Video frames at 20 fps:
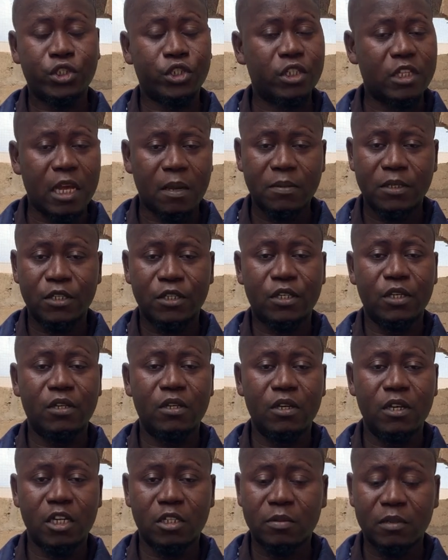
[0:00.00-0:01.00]
3 times a day,
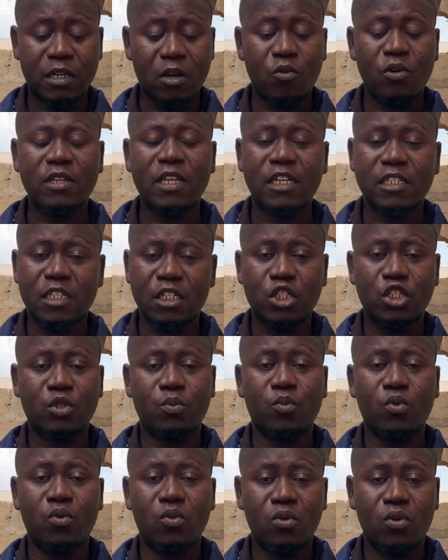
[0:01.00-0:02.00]
especially when they're so
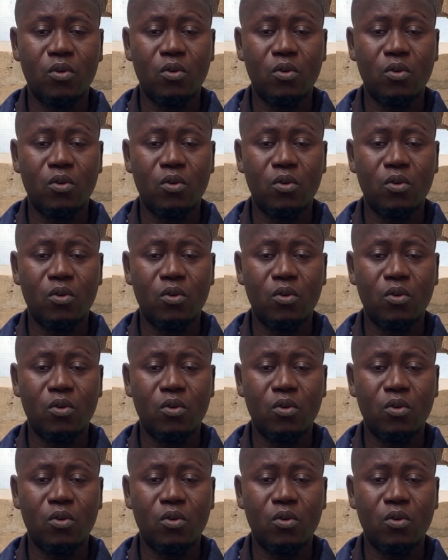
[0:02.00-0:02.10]
small.